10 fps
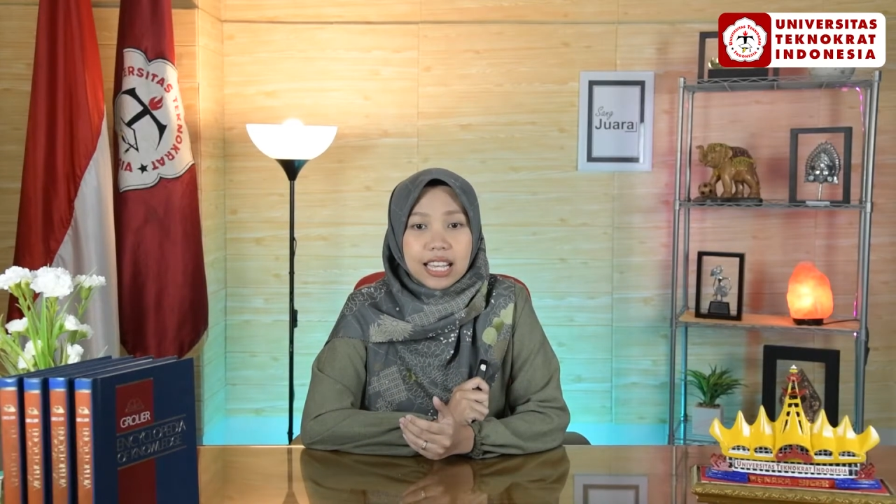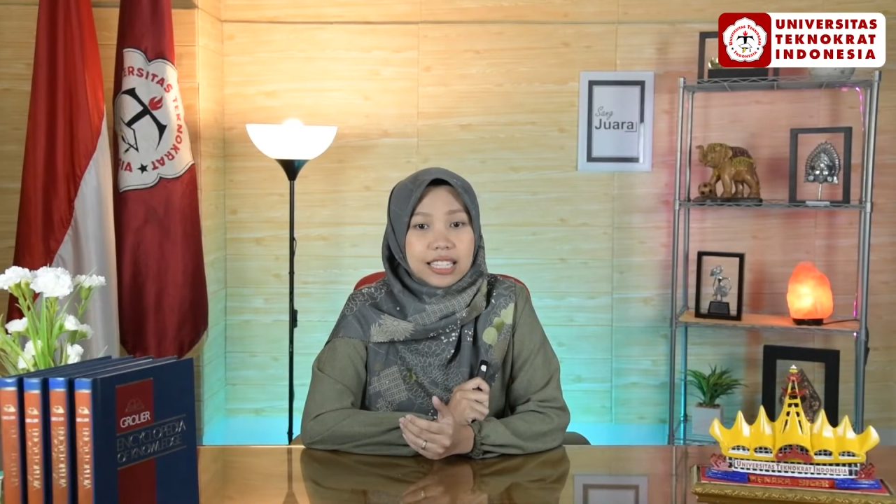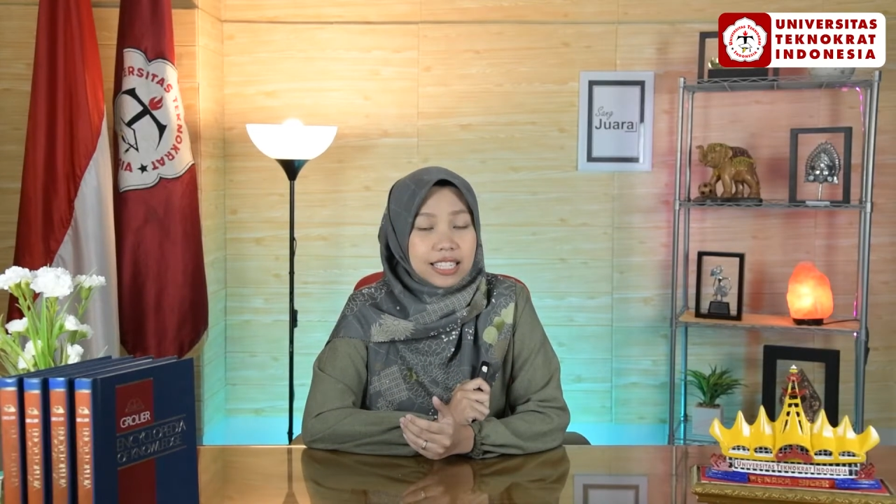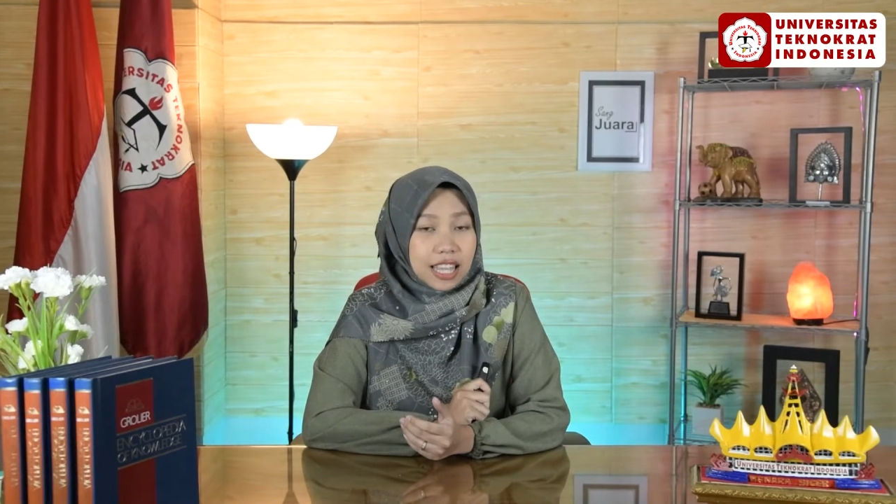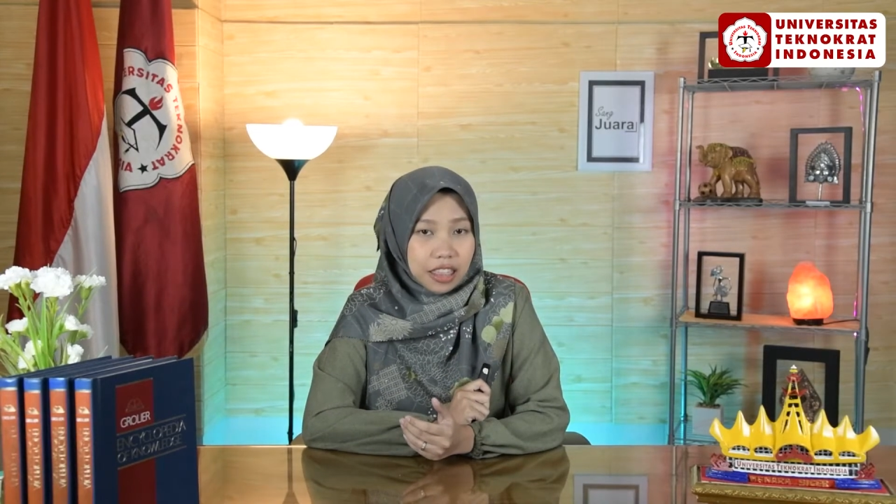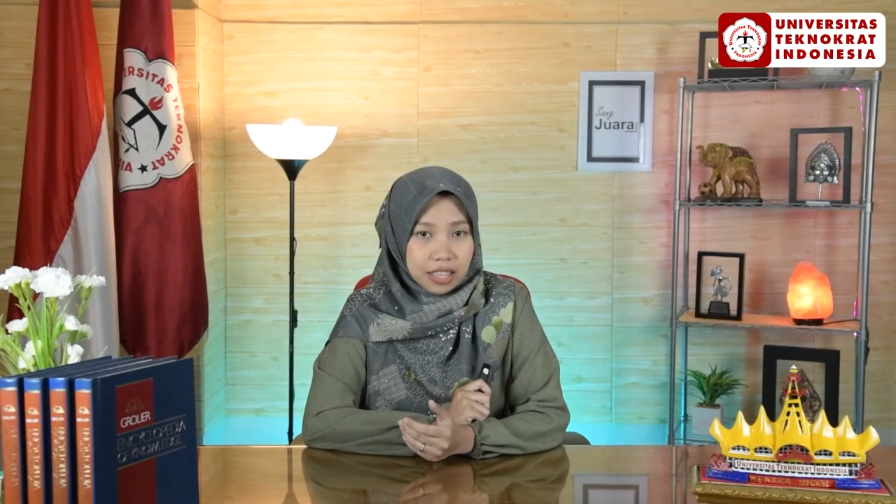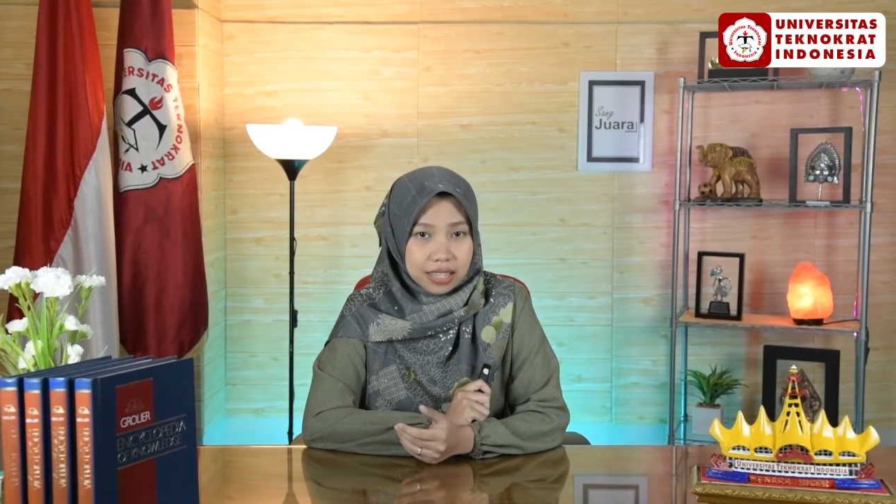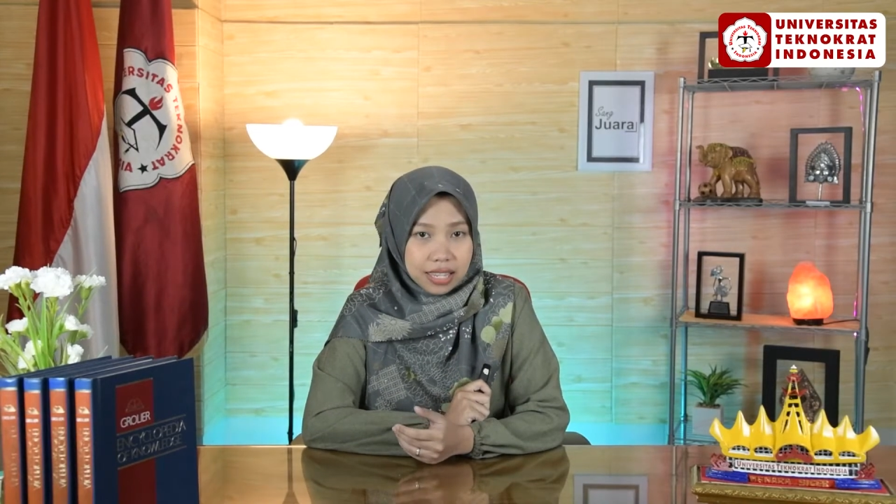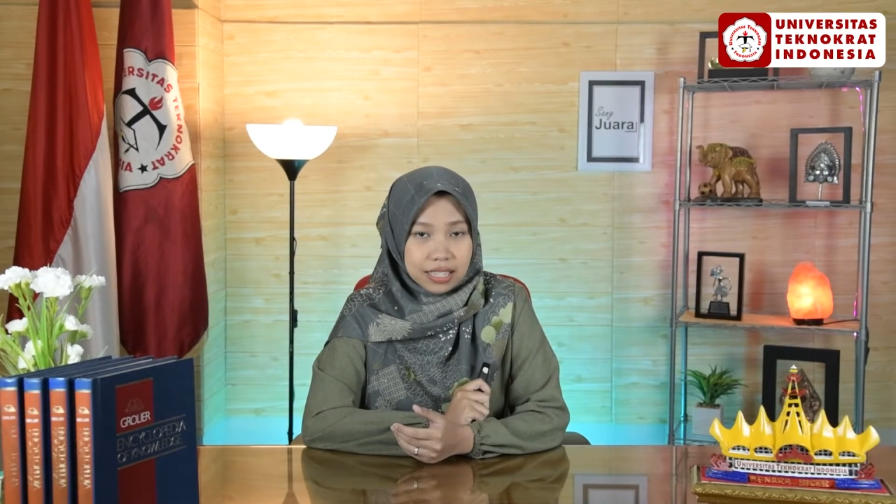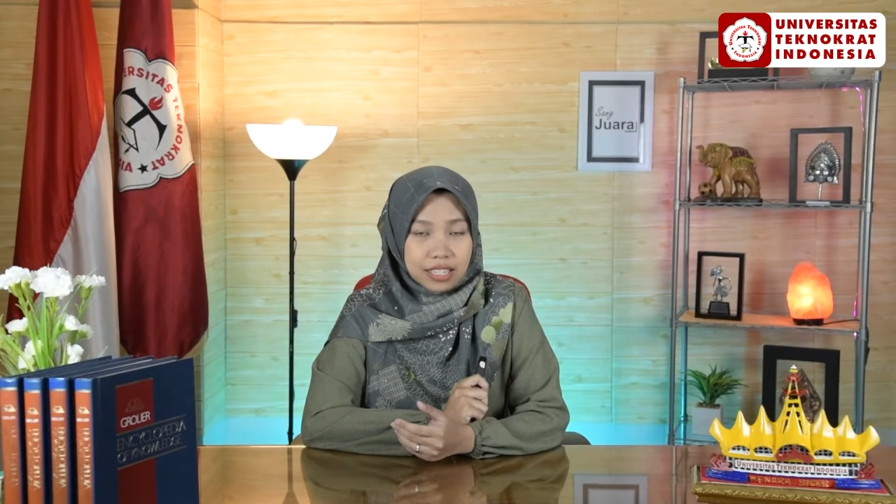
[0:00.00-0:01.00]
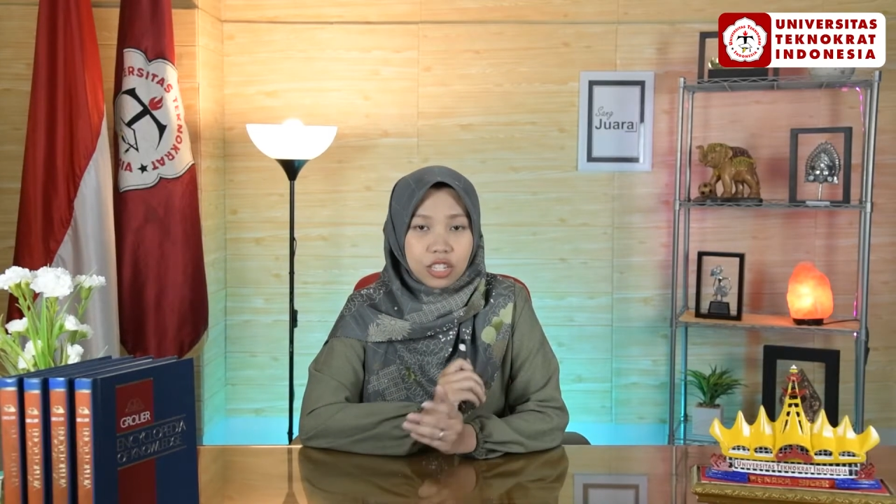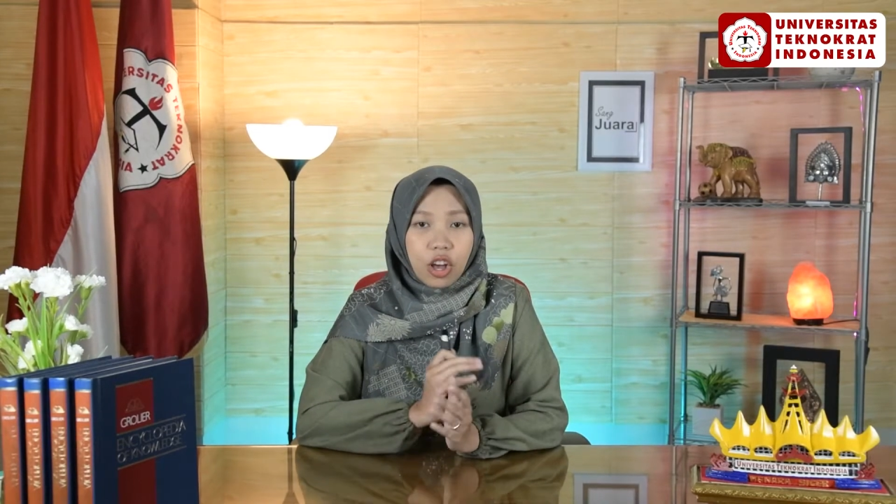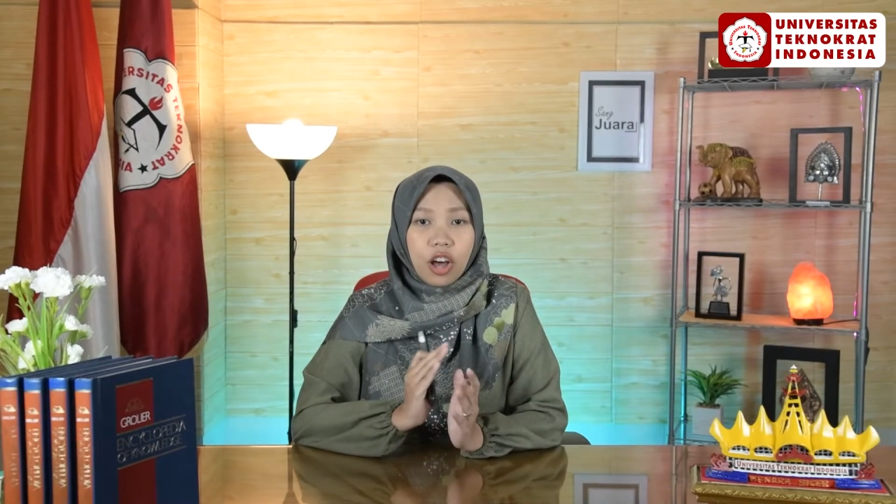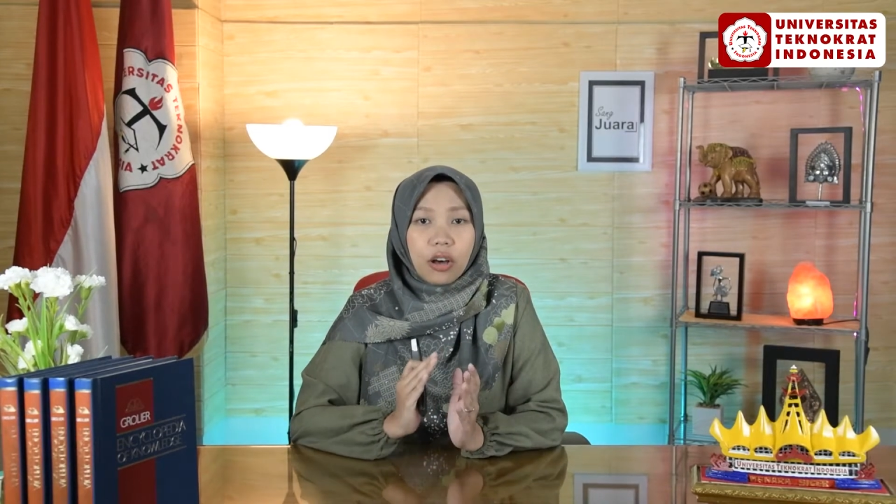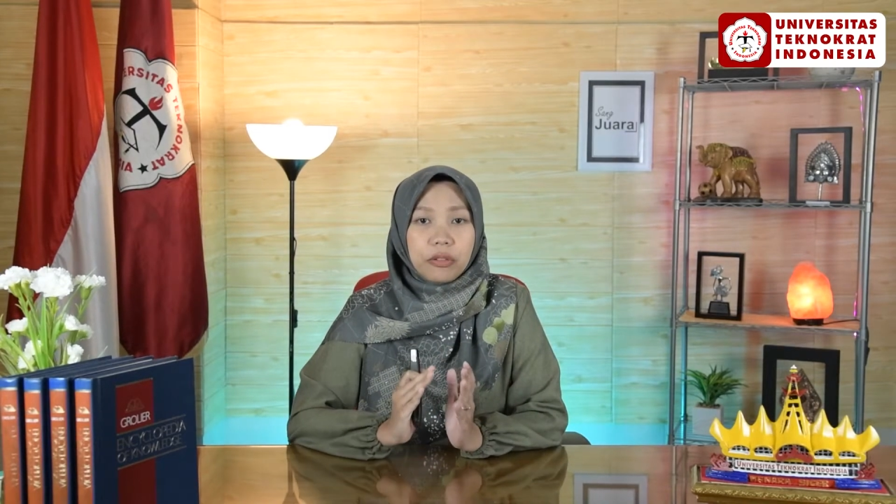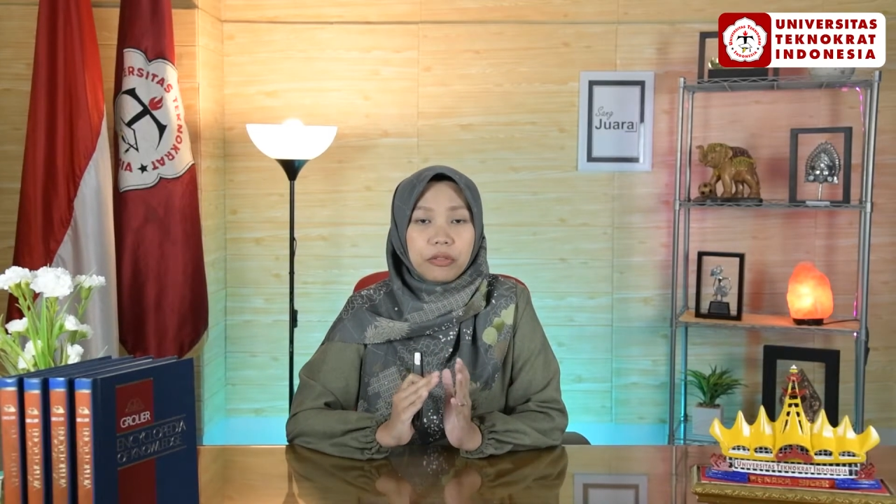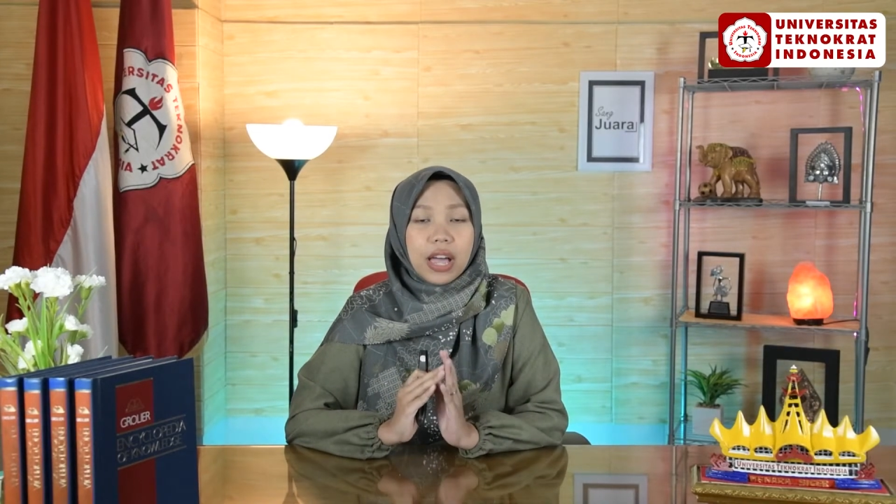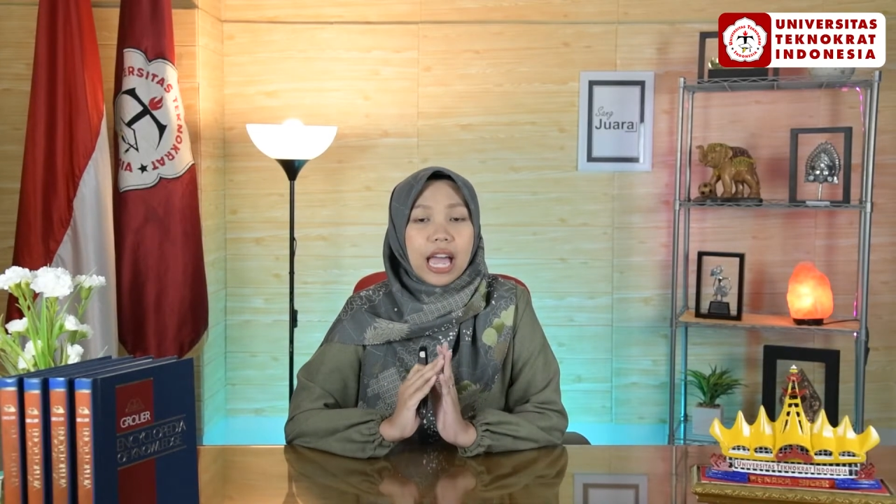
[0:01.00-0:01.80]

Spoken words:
a synthesis of